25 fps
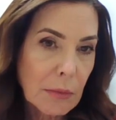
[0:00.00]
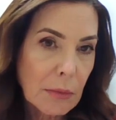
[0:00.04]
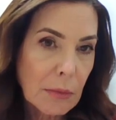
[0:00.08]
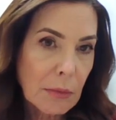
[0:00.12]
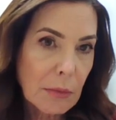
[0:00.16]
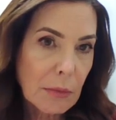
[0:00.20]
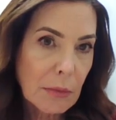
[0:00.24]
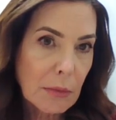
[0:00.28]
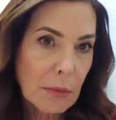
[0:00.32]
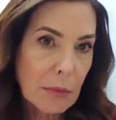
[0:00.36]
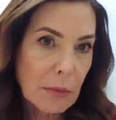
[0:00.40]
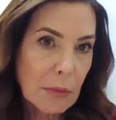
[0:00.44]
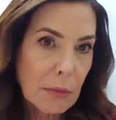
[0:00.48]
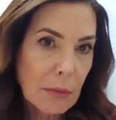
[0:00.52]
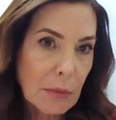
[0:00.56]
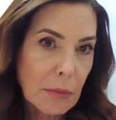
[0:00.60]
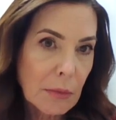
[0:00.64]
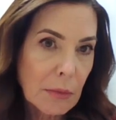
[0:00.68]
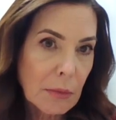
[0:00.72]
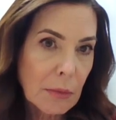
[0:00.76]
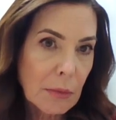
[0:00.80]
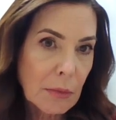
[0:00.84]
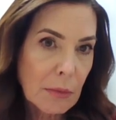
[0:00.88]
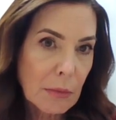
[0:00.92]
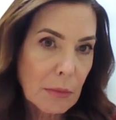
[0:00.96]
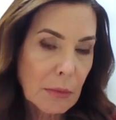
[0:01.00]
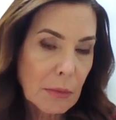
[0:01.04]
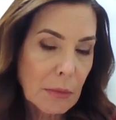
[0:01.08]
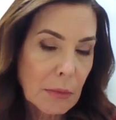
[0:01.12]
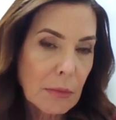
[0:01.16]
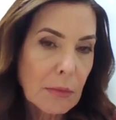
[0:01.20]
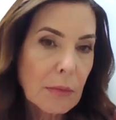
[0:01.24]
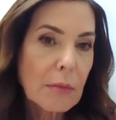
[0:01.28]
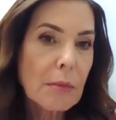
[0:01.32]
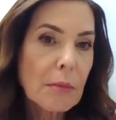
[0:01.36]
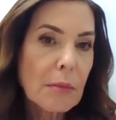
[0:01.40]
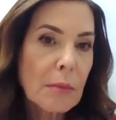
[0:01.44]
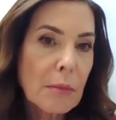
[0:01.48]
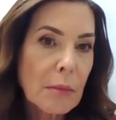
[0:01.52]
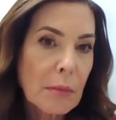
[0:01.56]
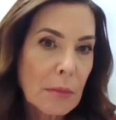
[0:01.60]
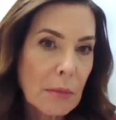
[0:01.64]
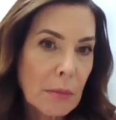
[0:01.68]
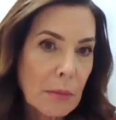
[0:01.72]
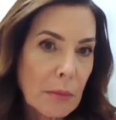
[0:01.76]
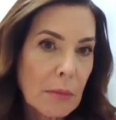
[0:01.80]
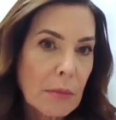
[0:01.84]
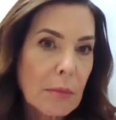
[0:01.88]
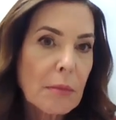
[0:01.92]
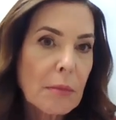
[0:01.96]

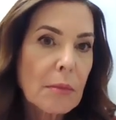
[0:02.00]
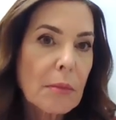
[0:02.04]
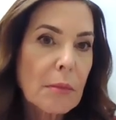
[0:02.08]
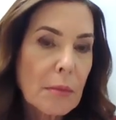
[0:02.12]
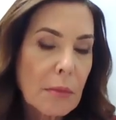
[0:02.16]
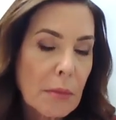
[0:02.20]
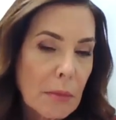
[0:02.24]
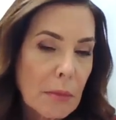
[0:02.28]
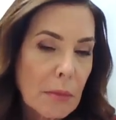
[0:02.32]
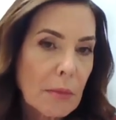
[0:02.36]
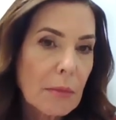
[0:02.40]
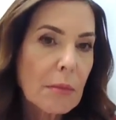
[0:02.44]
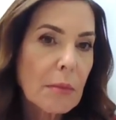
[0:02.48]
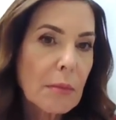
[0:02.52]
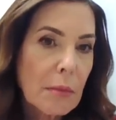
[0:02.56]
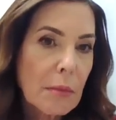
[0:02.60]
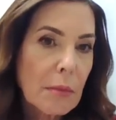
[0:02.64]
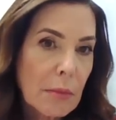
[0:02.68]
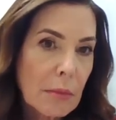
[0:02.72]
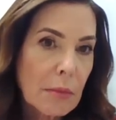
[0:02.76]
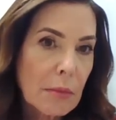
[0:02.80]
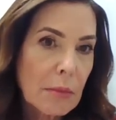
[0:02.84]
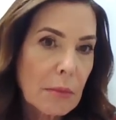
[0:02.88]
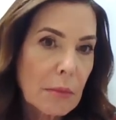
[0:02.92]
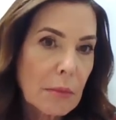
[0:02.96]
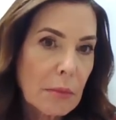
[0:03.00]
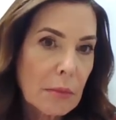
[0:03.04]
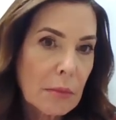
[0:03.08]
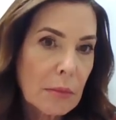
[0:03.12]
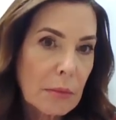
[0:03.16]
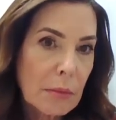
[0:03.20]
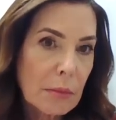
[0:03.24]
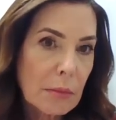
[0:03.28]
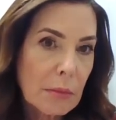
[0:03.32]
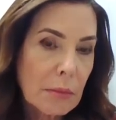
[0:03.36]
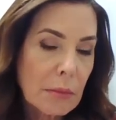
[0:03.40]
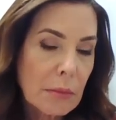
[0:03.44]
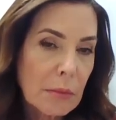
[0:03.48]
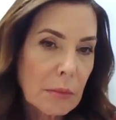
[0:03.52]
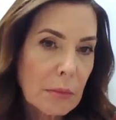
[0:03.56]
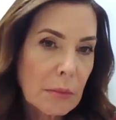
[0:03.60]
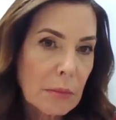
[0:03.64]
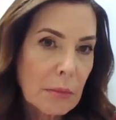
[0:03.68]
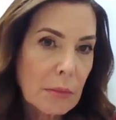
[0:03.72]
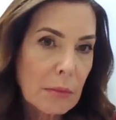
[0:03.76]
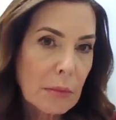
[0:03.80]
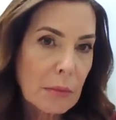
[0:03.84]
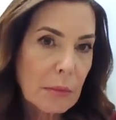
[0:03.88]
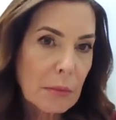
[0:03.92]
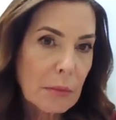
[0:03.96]

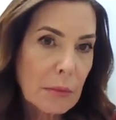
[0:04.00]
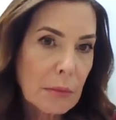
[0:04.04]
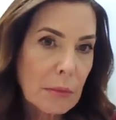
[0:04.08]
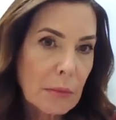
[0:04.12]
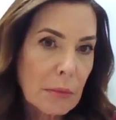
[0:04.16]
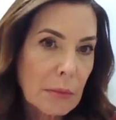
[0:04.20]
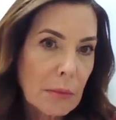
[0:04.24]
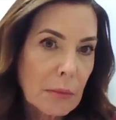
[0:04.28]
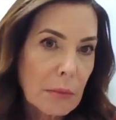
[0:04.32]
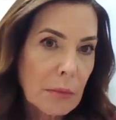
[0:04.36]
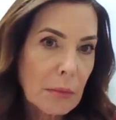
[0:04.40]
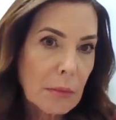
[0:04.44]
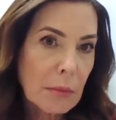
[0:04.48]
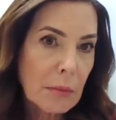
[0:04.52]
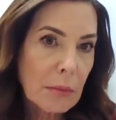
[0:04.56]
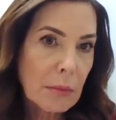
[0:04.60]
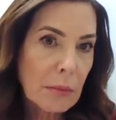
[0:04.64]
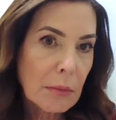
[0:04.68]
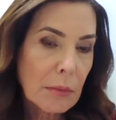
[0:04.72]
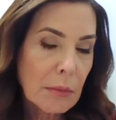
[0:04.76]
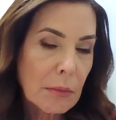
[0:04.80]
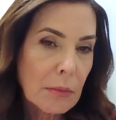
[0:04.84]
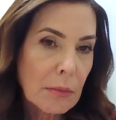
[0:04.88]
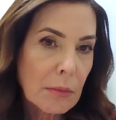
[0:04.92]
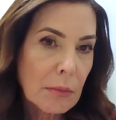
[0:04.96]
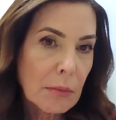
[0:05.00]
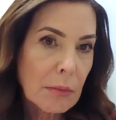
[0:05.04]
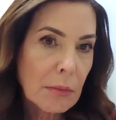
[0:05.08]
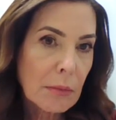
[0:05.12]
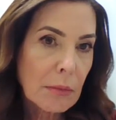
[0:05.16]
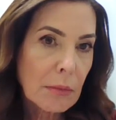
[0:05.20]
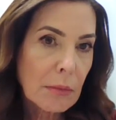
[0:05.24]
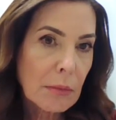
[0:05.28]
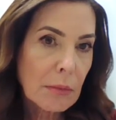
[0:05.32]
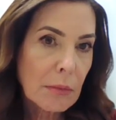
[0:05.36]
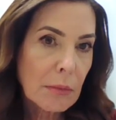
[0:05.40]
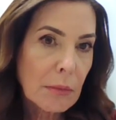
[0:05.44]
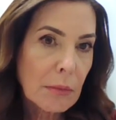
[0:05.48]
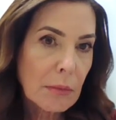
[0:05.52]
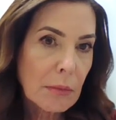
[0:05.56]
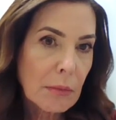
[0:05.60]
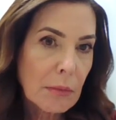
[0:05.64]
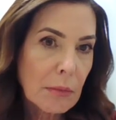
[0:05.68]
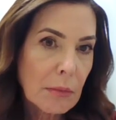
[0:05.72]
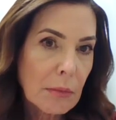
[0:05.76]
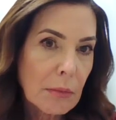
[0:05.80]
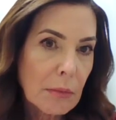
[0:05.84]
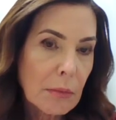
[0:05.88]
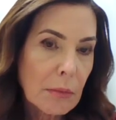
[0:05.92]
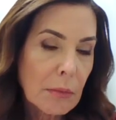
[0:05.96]

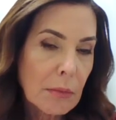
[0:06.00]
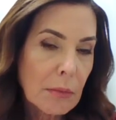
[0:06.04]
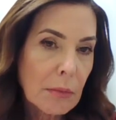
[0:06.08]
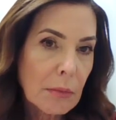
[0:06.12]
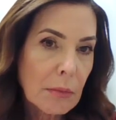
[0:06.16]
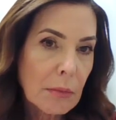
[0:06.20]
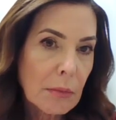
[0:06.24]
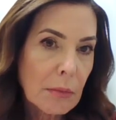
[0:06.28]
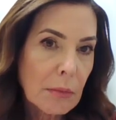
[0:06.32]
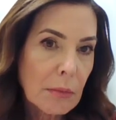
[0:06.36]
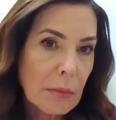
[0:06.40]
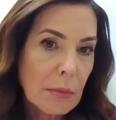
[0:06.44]
This person isn't speaking.